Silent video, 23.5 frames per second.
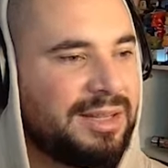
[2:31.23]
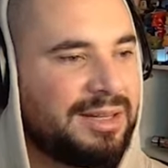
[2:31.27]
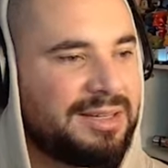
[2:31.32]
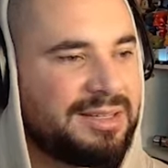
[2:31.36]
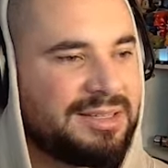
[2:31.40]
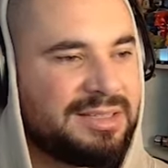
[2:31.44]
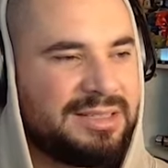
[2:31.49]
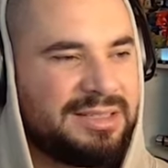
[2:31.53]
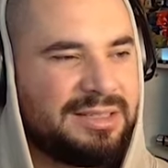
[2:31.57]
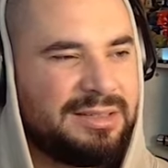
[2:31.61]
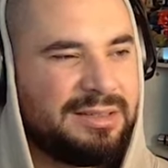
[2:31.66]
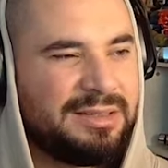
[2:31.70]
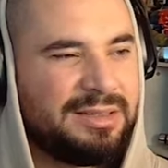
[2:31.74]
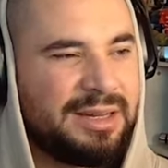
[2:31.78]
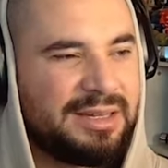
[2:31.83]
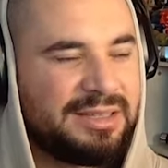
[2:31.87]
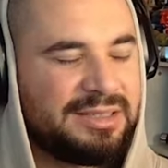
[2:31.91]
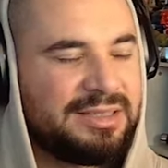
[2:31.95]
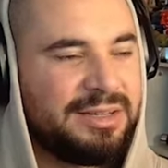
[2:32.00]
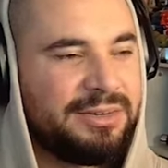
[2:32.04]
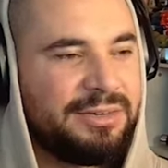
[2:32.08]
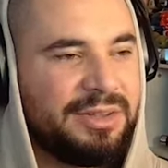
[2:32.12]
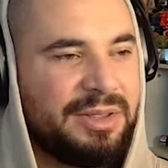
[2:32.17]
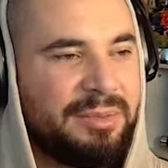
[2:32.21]
That doesn't
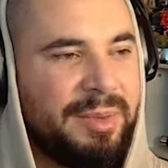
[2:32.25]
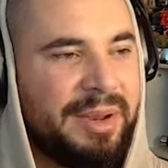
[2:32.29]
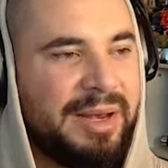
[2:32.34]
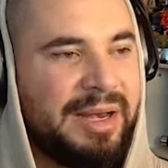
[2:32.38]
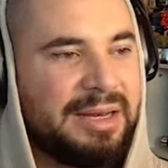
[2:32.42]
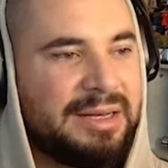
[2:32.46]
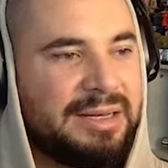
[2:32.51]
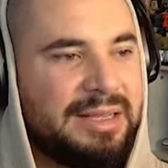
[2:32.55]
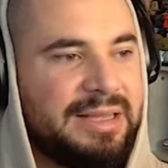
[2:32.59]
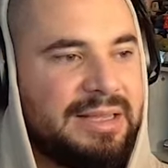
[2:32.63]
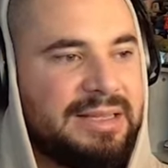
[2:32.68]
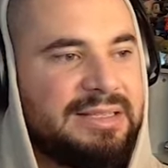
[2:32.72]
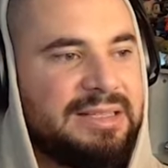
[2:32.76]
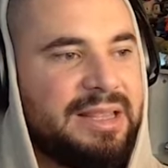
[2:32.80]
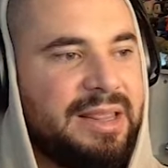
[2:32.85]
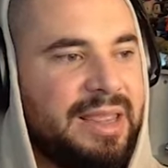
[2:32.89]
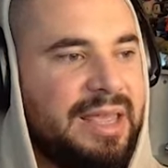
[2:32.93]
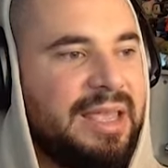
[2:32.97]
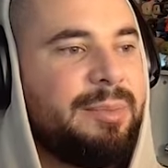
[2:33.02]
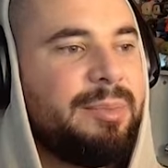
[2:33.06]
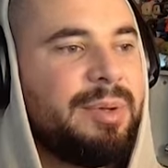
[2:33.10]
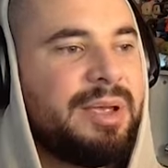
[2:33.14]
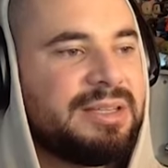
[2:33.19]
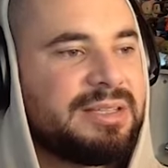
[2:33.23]
necessarily mean it is
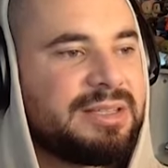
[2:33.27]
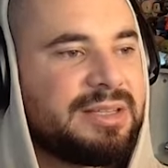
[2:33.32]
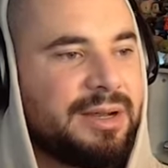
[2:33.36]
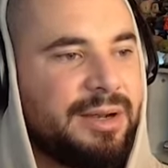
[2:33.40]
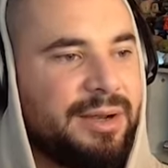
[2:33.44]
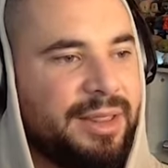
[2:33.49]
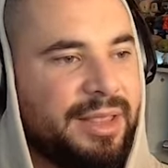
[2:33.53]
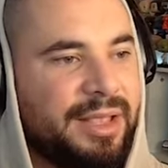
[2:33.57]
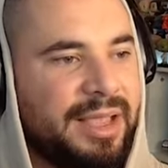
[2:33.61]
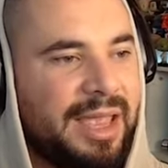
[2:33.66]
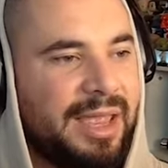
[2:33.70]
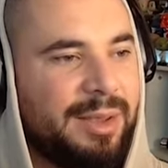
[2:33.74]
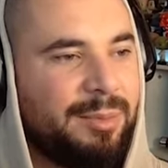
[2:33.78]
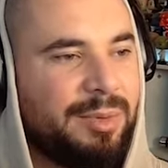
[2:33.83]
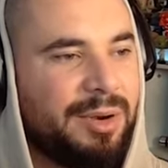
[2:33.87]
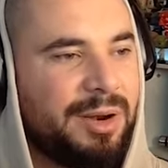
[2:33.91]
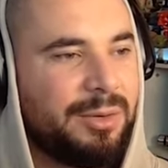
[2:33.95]
the best gun in the game,